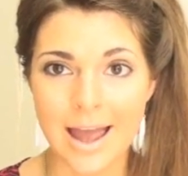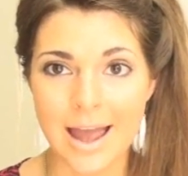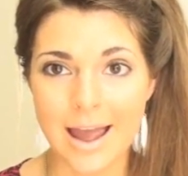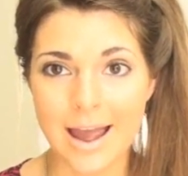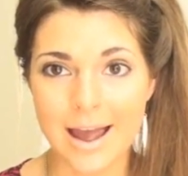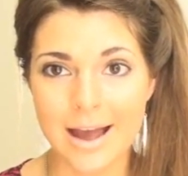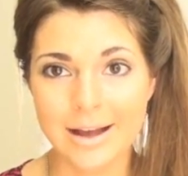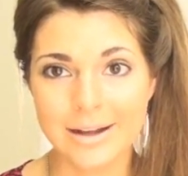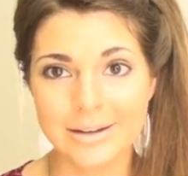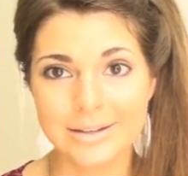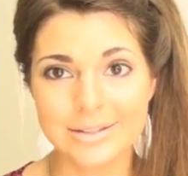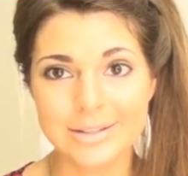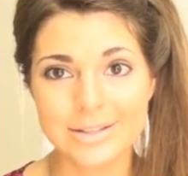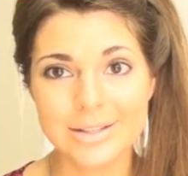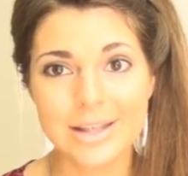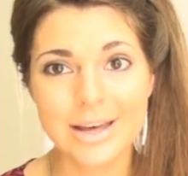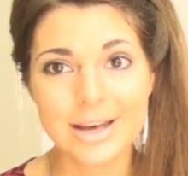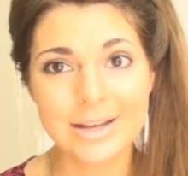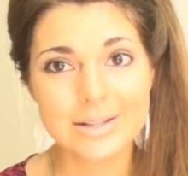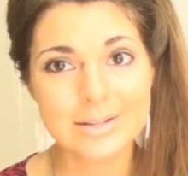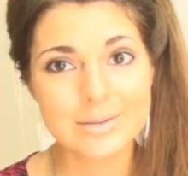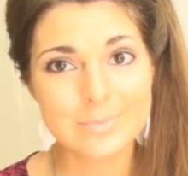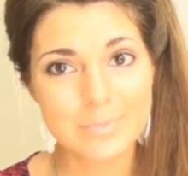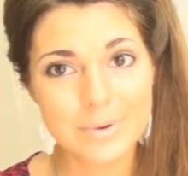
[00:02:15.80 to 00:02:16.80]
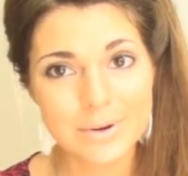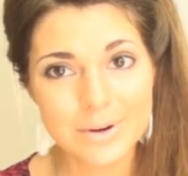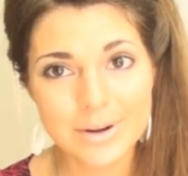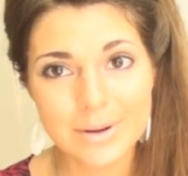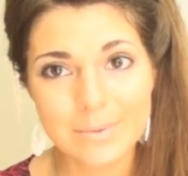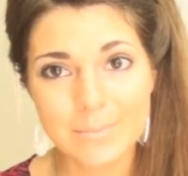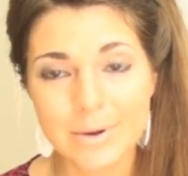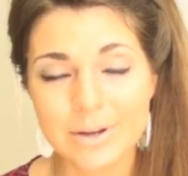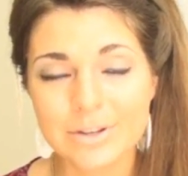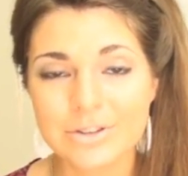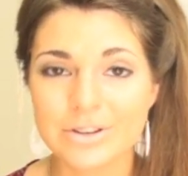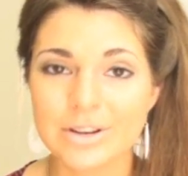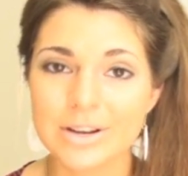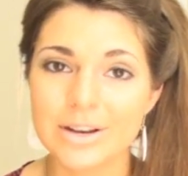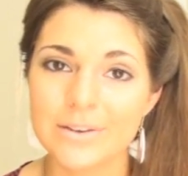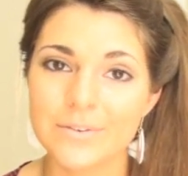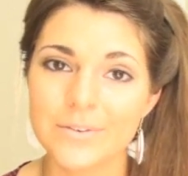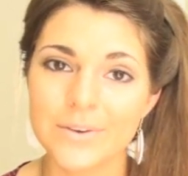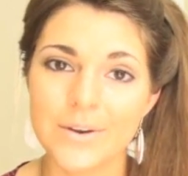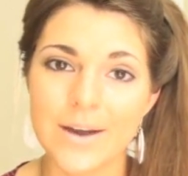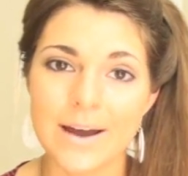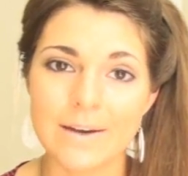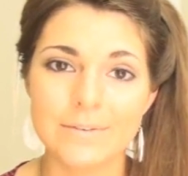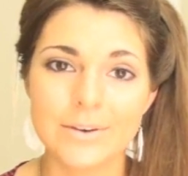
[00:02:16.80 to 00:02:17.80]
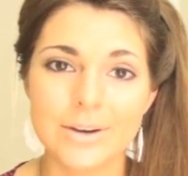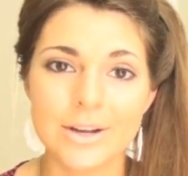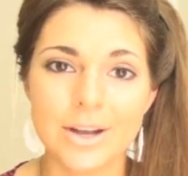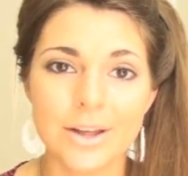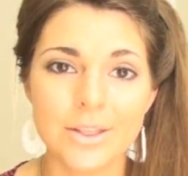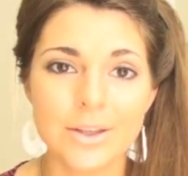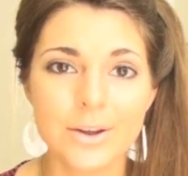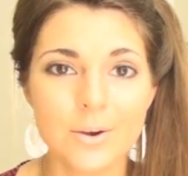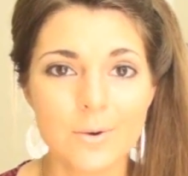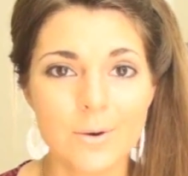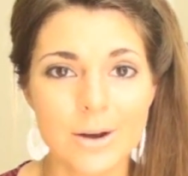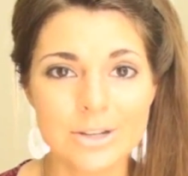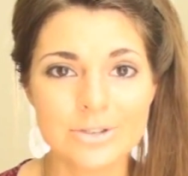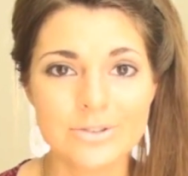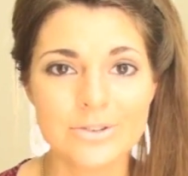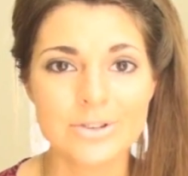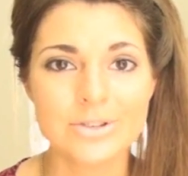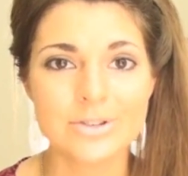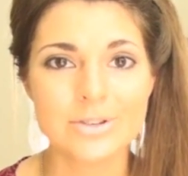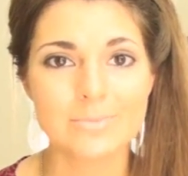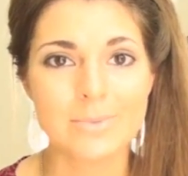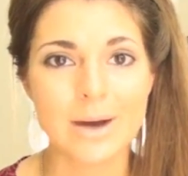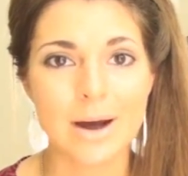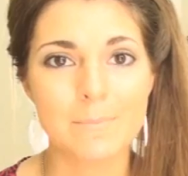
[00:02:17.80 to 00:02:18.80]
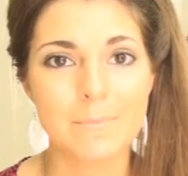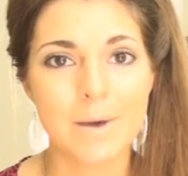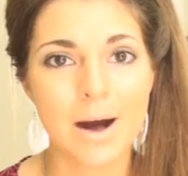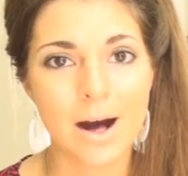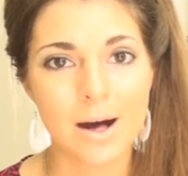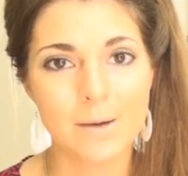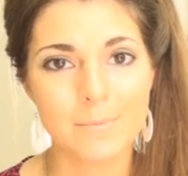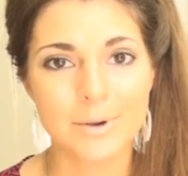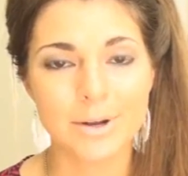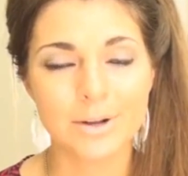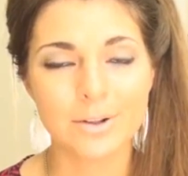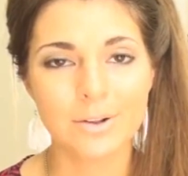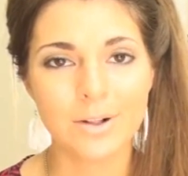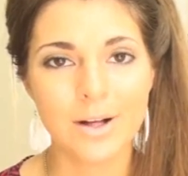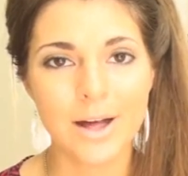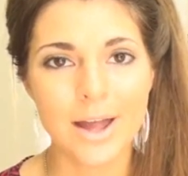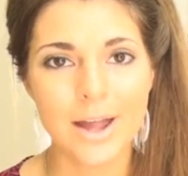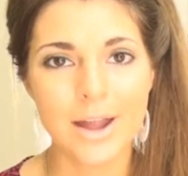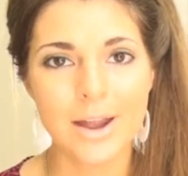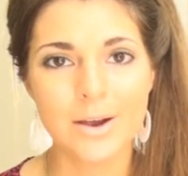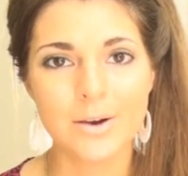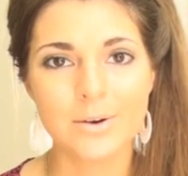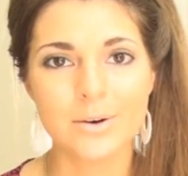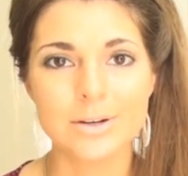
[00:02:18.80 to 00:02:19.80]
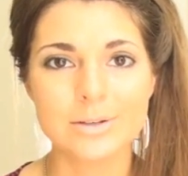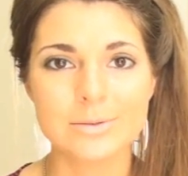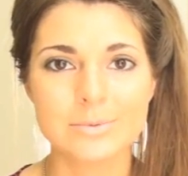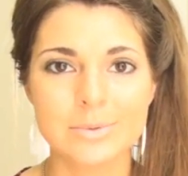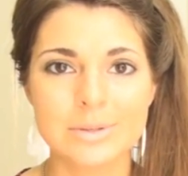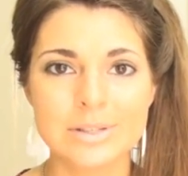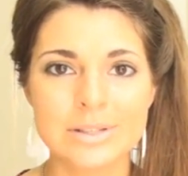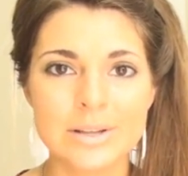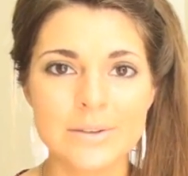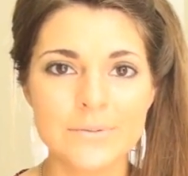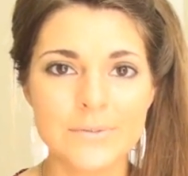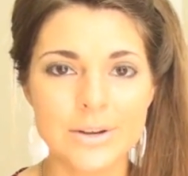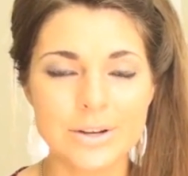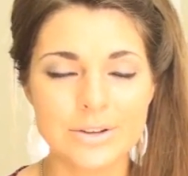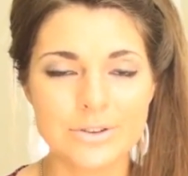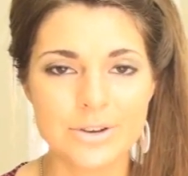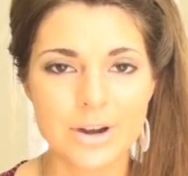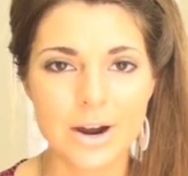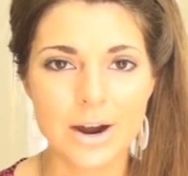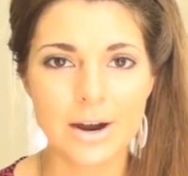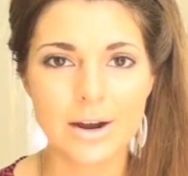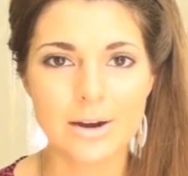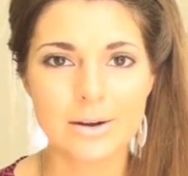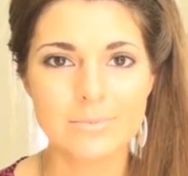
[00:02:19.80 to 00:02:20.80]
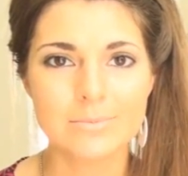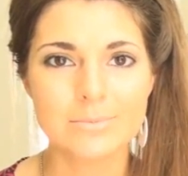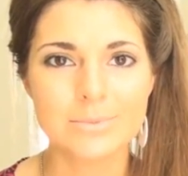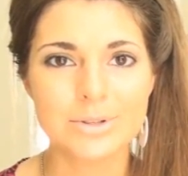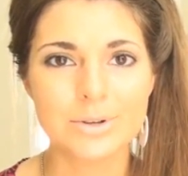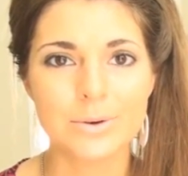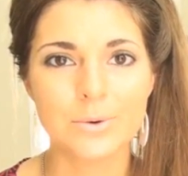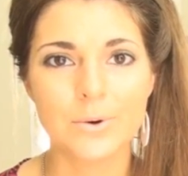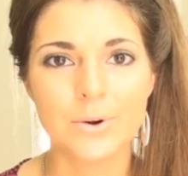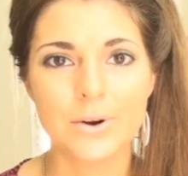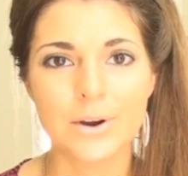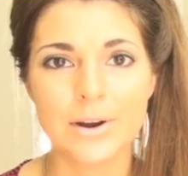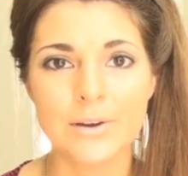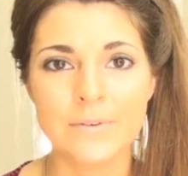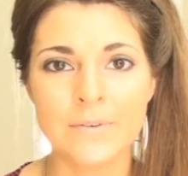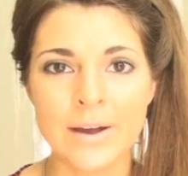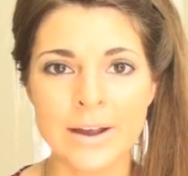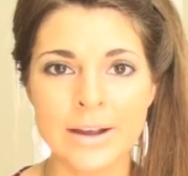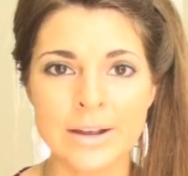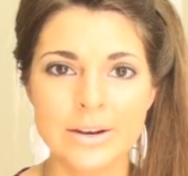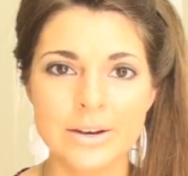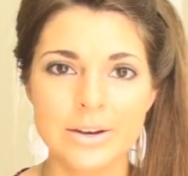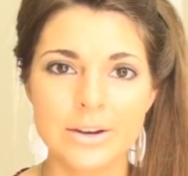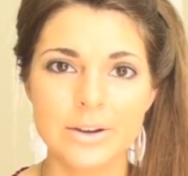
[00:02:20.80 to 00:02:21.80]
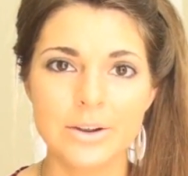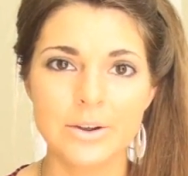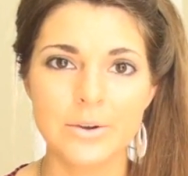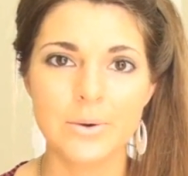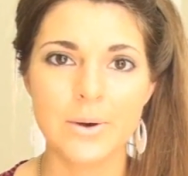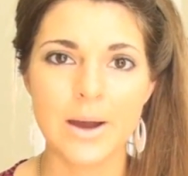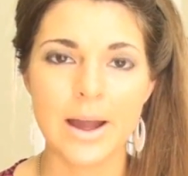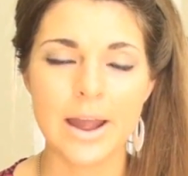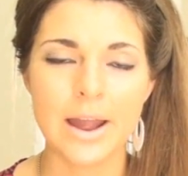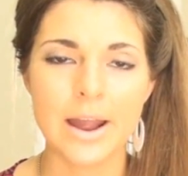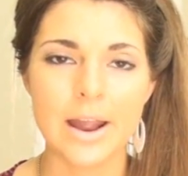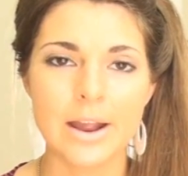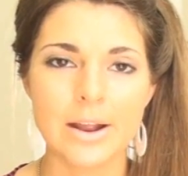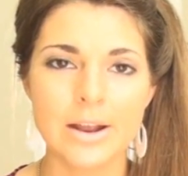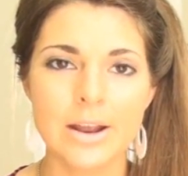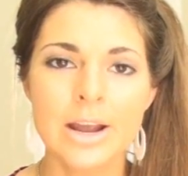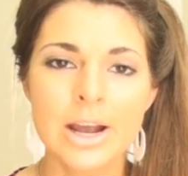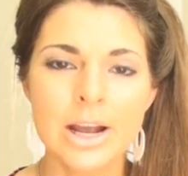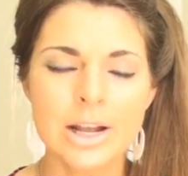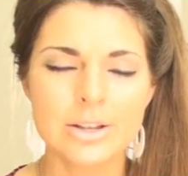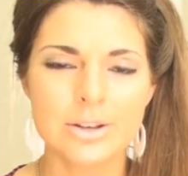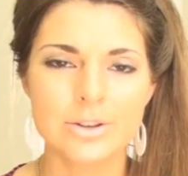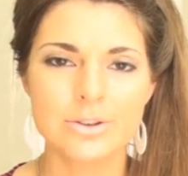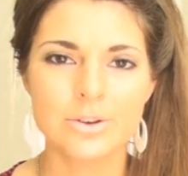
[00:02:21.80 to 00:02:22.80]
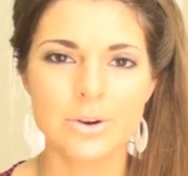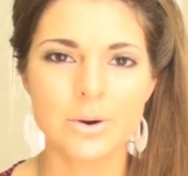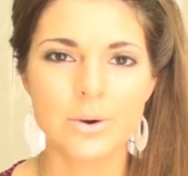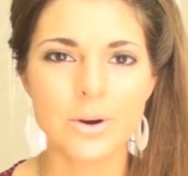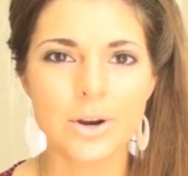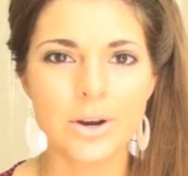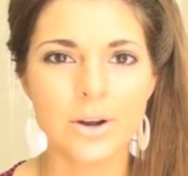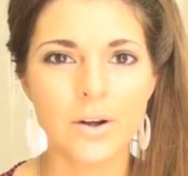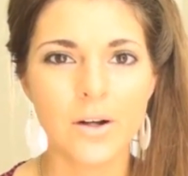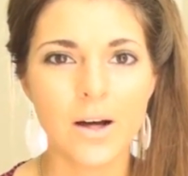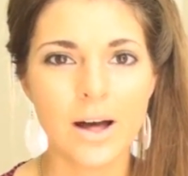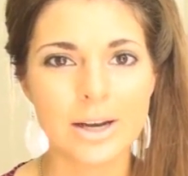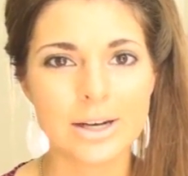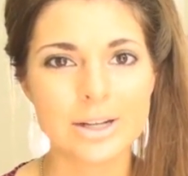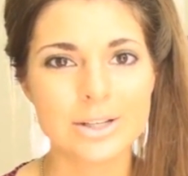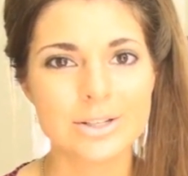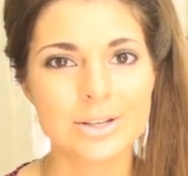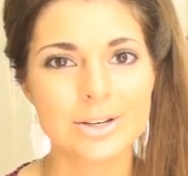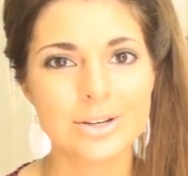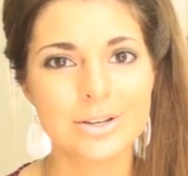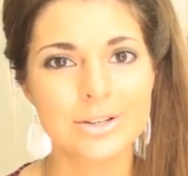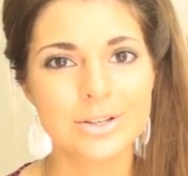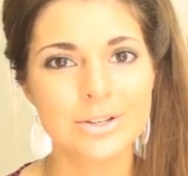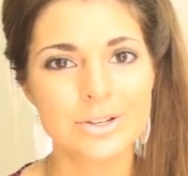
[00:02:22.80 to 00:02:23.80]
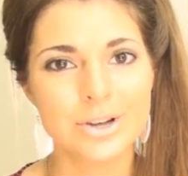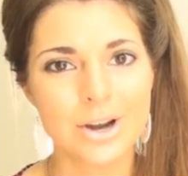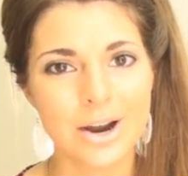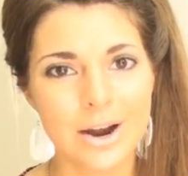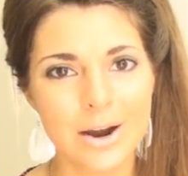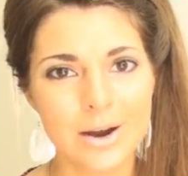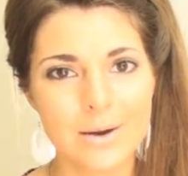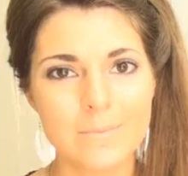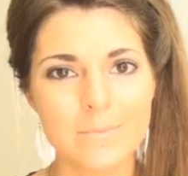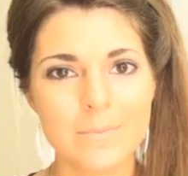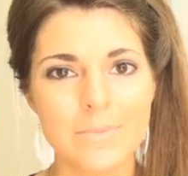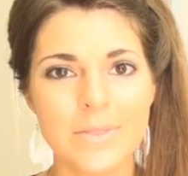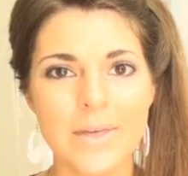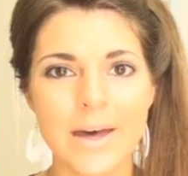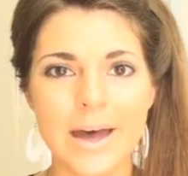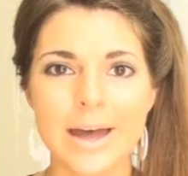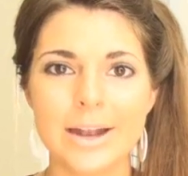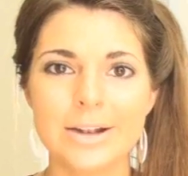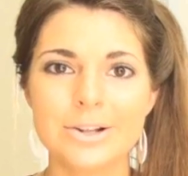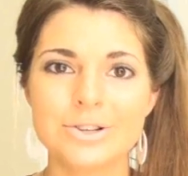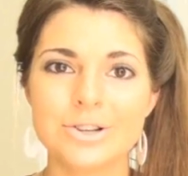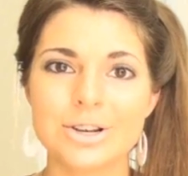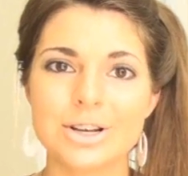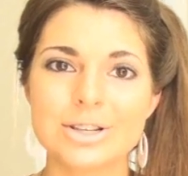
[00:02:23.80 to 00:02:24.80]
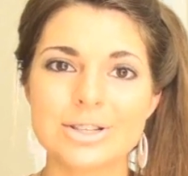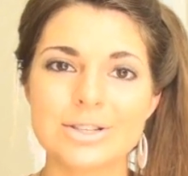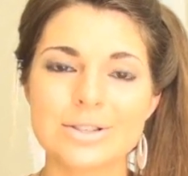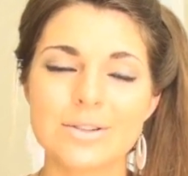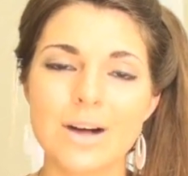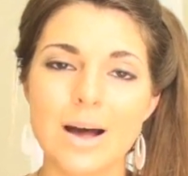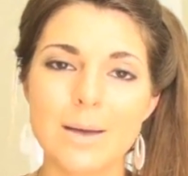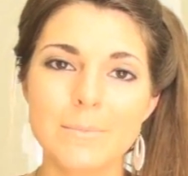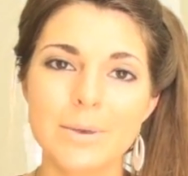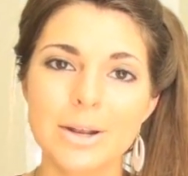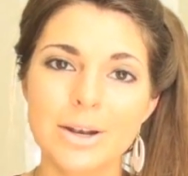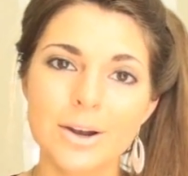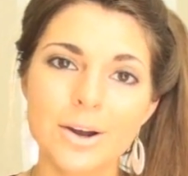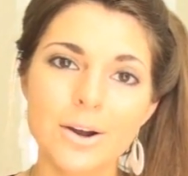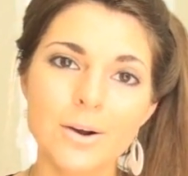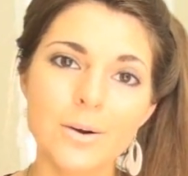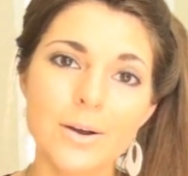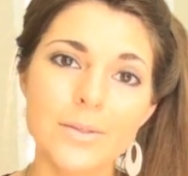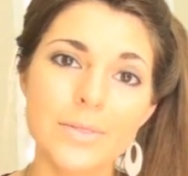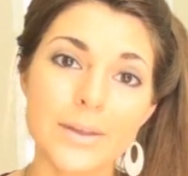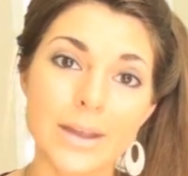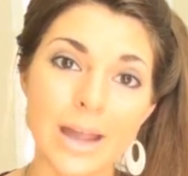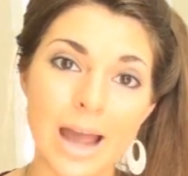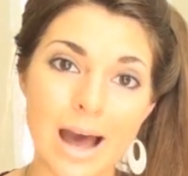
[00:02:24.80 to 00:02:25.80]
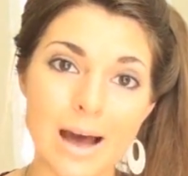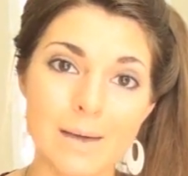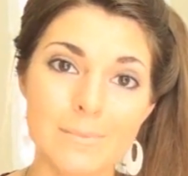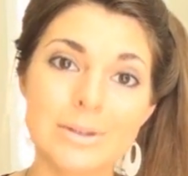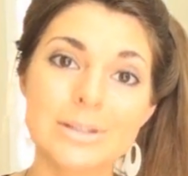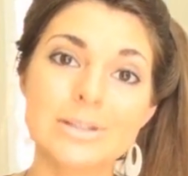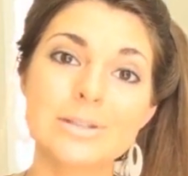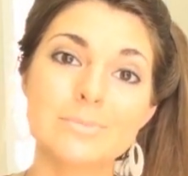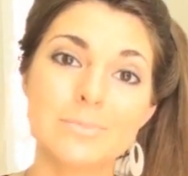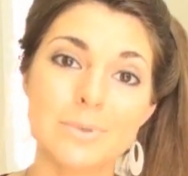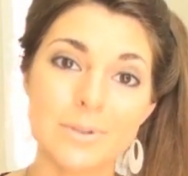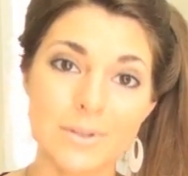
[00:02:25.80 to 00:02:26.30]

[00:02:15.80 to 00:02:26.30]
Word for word: And that's pretty much it. If you have any other questions about polymer clay or specific charms, or if I can do a tutorial on a certain charm, then just let me know in the comments